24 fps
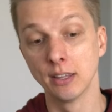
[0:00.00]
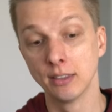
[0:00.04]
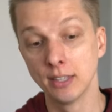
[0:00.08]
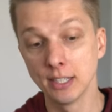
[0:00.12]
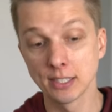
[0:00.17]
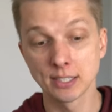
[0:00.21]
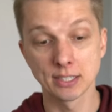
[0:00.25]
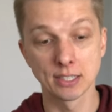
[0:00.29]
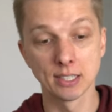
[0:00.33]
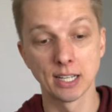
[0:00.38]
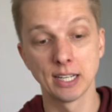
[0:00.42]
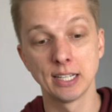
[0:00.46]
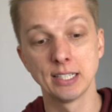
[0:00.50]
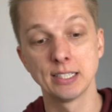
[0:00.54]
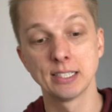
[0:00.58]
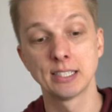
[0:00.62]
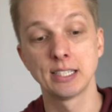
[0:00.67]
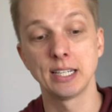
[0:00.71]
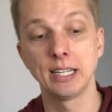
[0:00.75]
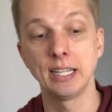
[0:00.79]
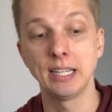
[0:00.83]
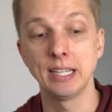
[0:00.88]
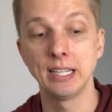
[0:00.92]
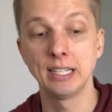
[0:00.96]
This lens
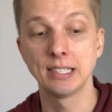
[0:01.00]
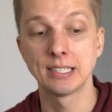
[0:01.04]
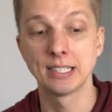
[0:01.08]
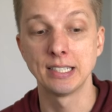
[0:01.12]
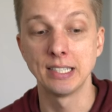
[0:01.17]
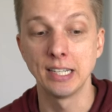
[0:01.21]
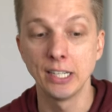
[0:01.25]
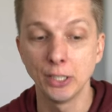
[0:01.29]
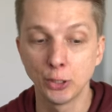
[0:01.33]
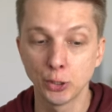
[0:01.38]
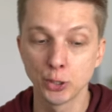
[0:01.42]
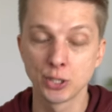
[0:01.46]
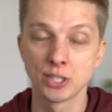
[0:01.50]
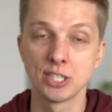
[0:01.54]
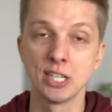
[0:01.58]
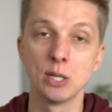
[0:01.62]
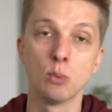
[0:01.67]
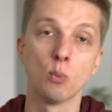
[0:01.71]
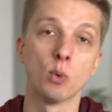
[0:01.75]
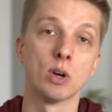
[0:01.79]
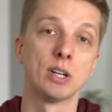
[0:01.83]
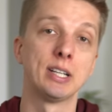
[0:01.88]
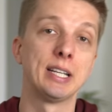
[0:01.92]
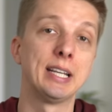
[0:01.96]
is an
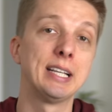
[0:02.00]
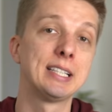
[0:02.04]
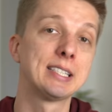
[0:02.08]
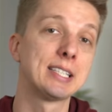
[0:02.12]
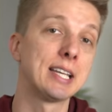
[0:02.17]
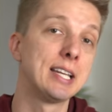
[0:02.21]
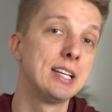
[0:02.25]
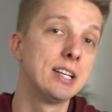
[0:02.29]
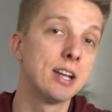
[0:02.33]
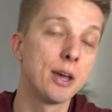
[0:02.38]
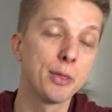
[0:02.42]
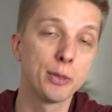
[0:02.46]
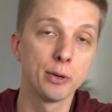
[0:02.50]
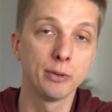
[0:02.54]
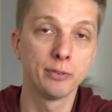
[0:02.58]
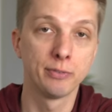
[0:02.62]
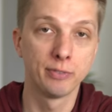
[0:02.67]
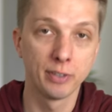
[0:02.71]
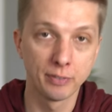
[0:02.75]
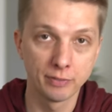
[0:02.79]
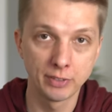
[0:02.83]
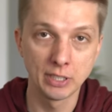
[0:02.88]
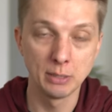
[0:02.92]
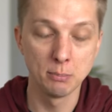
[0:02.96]
interesting one. It's another
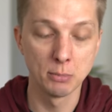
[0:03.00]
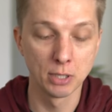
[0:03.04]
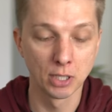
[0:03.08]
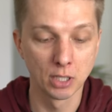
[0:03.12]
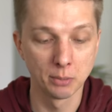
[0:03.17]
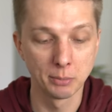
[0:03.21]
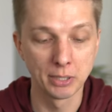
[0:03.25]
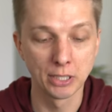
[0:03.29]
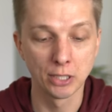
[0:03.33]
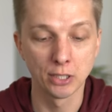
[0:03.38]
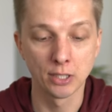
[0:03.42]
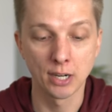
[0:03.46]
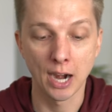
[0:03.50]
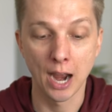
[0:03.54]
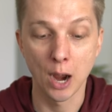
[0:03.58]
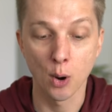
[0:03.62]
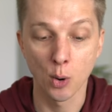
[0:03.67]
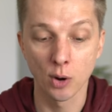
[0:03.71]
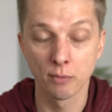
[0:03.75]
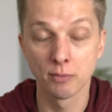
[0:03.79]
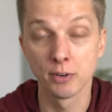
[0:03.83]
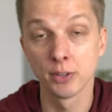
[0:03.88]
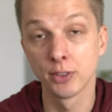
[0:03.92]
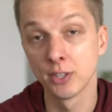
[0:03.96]
50mm,
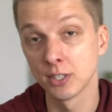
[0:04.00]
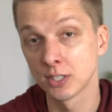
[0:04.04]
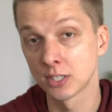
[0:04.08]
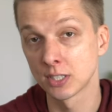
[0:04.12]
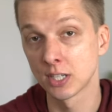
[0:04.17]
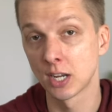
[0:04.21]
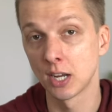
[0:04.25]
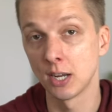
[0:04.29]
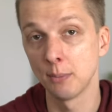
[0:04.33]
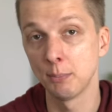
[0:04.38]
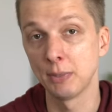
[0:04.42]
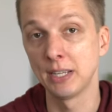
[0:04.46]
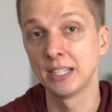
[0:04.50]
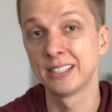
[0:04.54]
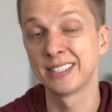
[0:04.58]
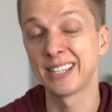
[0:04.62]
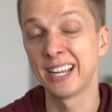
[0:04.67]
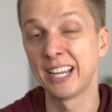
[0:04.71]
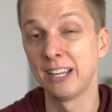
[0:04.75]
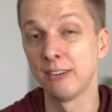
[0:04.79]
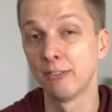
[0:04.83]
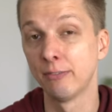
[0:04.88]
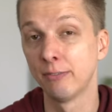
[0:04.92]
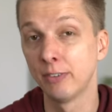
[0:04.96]
however this time it's
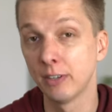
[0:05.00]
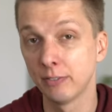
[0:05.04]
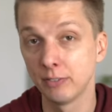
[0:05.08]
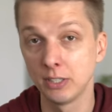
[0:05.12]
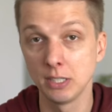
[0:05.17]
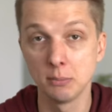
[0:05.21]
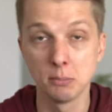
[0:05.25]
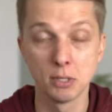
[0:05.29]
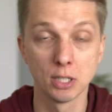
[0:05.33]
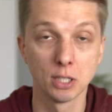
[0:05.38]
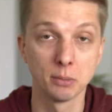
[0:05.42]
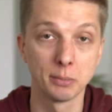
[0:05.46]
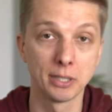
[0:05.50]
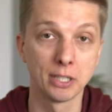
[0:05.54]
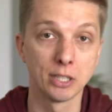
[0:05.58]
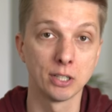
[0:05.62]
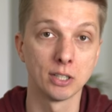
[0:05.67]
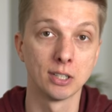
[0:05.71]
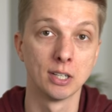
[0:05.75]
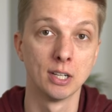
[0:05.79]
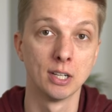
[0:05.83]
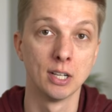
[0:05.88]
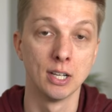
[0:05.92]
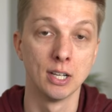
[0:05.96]
a
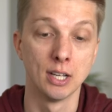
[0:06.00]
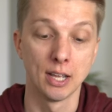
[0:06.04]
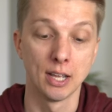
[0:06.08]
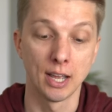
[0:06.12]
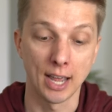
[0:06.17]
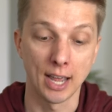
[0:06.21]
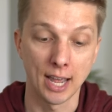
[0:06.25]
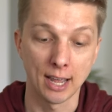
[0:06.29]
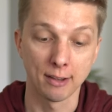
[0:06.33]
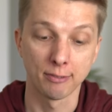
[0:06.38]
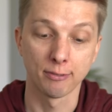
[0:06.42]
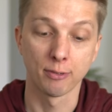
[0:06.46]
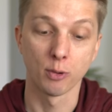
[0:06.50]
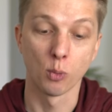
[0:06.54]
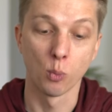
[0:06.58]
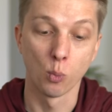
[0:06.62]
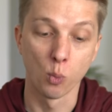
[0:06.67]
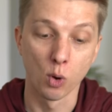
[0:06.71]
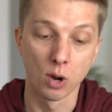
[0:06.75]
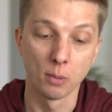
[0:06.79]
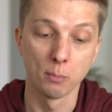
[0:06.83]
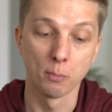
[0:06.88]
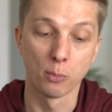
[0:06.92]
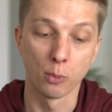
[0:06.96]
50mm
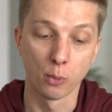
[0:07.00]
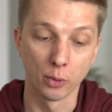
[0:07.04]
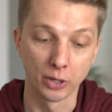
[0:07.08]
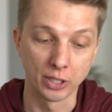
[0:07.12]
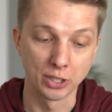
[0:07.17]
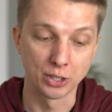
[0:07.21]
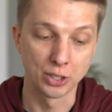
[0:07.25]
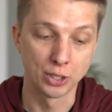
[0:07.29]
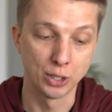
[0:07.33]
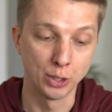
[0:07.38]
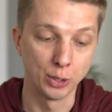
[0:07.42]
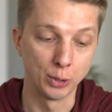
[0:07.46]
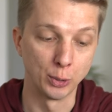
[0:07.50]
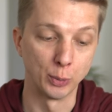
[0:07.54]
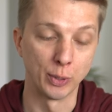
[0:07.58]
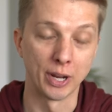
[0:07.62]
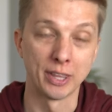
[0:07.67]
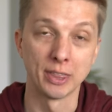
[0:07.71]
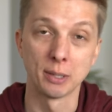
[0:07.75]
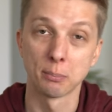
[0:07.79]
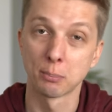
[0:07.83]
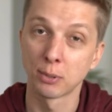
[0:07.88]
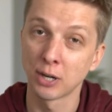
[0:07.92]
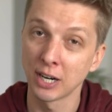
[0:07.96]
f/1.2,
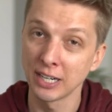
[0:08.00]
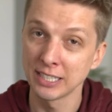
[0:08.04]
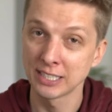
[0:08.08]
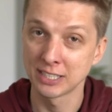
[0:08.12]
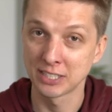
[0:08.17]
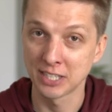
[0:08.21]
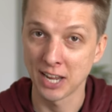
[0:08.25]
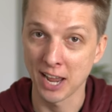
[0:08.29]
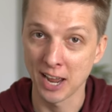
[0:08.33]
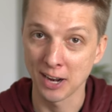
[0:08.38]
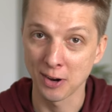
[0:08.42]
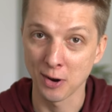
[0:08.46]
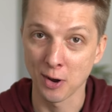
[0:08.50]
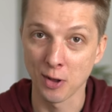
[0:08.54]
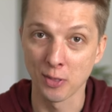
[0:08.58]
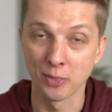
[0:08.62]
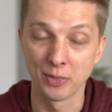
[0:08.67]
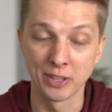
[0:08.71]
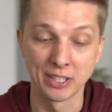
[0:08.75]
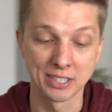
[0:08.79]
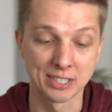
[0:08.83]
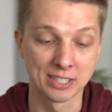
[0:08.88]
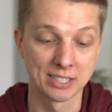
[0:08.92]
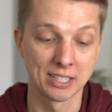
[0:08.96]
and the price tag on
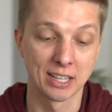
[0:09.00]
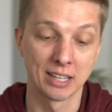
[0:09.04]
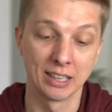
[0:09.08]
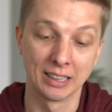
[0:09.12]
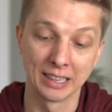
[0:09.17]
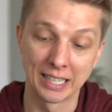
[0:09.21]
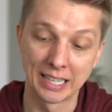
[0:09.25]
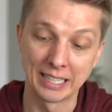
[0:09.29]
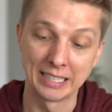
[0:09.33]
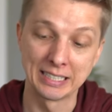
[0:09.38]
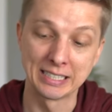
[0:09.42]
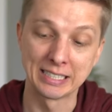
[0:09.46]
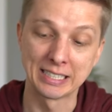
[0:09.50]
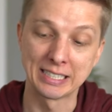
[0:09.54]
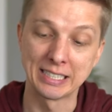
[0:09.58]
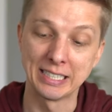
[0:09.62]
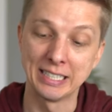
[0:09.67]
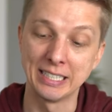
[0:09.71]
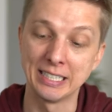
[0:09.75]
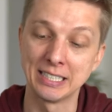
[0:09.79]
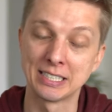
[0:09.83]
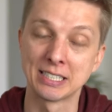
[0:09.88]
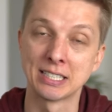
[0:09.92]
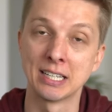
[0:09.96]
this lens
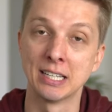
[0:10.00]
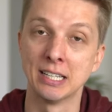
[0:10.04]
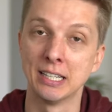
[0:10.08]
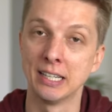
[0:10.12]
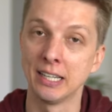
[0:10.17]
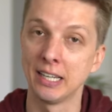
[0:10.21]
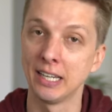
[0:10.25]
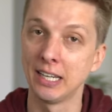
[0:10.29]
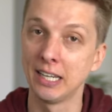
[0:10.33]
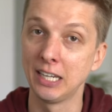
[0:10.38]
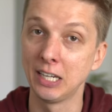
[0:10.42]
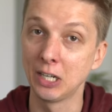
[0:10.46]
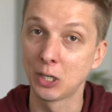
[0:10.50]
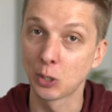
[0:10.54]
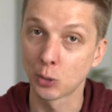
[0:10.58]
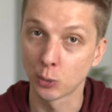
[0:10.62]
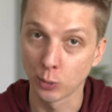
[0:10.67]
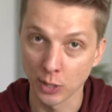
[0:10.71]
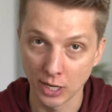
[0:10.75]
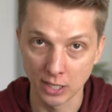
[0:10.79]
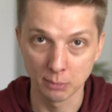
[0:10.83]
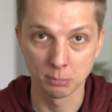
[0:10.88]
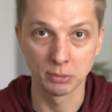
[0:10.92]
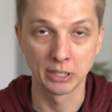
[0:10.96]
is
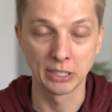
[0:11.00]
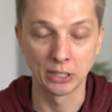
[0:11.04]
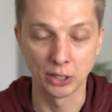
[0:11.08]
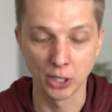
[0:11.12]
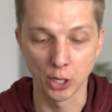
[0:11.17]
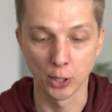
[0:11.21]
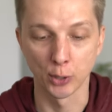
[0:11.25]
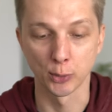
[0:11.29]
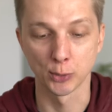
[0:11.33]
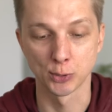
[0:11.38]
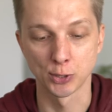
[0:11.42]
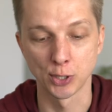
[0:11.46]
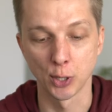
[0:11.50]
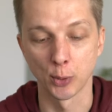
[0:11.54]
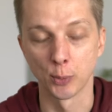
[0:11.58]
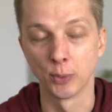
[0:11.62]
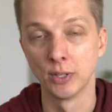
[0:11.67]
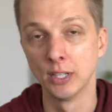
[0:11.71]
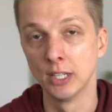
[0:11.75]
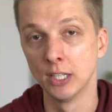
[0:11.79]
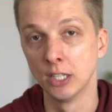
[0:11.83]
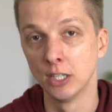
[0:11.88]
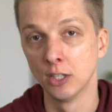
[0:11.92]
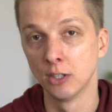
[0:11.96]
incredibly low. So
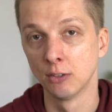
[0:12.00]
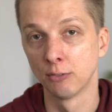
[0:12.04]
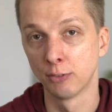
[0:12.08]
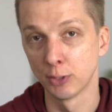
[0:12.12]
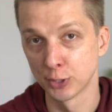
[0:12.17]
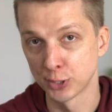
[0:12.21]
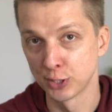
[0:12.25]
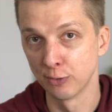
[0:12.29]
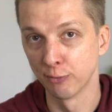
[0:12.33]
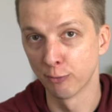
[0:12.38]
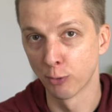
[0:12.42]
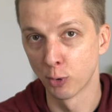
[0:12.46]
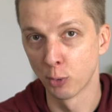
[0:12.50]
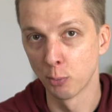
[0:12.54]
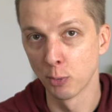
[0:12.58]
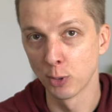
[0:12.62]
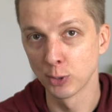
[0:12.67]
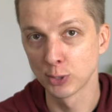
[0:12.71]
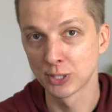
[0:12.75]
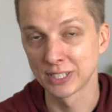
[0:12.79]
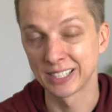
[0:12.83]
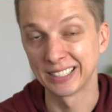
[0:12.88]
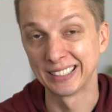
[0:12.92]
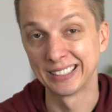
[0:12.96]
first and
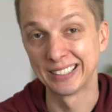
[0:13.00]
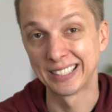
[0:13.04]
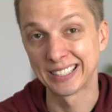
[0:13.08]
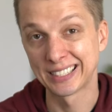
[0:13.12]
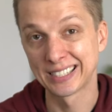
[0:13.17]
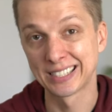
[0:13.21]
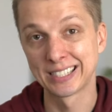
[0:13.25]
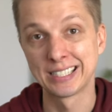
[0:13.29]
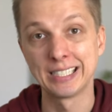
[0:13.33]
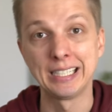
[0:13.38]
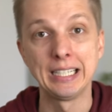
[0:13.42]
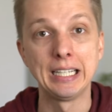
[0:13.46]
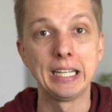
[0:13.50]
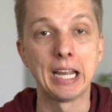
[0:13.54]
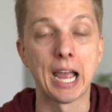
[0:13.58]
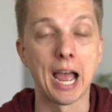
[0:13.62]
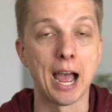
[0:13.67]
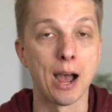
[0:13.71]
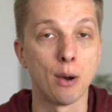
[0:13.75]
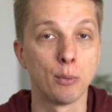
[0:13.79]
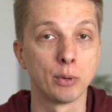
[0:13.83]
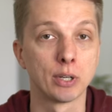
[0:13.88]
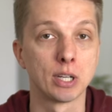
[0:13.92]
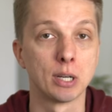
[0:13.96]
foremost, let's see
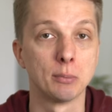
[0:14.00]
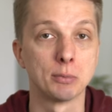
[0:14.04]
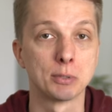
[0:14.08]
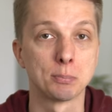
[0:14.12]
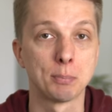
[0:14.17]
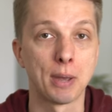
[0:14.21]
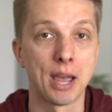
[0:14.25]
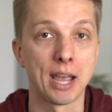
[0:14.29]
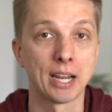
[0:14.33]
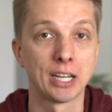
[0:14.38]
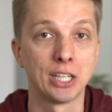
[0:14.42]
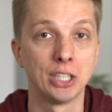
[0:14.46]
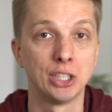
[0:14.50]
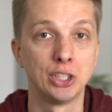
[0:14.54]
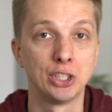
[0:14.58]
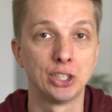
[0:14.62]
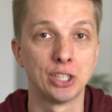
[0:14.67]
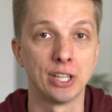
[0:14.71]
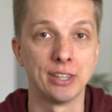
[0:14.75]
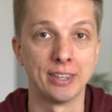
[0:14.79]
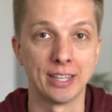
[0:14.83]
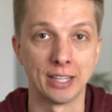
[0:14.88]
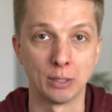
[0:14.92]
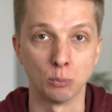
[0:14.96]
how it comes packaged
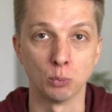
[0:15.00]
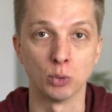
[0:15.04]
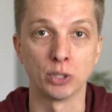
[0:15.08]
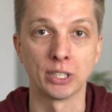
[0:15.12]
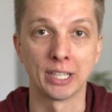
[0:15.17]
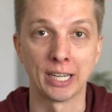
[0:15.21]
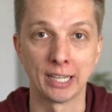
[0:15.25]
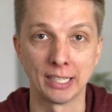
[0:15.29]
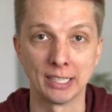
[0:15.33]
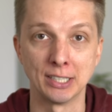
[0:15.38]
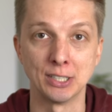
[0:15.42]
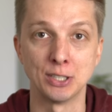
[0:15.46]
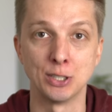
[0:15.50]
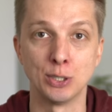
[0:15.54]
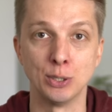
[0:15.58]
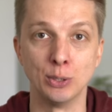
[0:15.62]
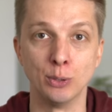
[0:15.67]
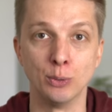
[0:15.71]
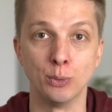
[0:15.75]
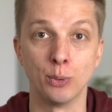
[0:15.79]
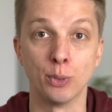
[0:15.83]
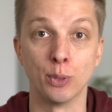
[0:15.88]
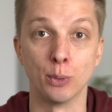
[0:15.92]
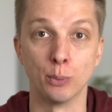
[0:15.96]
and then we'll get
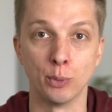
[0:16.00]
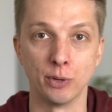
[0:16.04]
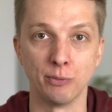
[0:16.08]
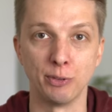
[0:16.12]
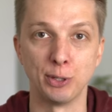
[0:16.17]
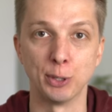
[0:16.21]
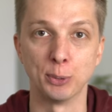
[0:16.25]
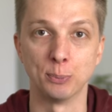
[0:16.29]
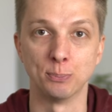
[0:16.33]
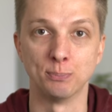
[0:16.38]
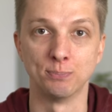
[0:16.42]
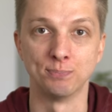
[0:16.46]
into the review.